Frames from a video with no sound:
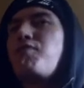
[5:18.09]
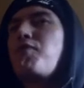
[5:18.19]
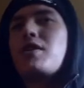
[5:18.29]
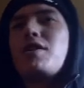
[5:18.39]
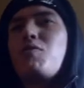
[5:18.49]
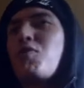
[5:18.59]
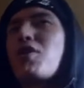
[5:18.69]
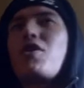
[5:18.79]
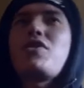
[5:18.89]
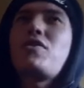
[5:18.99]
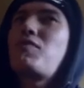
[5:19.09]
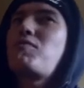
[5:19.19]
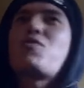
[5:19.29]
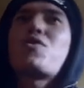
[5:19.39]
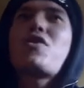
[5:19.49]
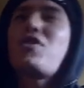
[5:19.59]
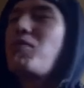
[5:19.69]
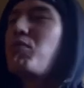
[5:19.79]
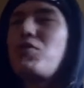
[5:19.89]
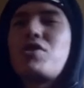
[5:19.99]
fucking work on
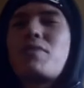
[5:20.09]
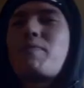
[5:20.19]
your music,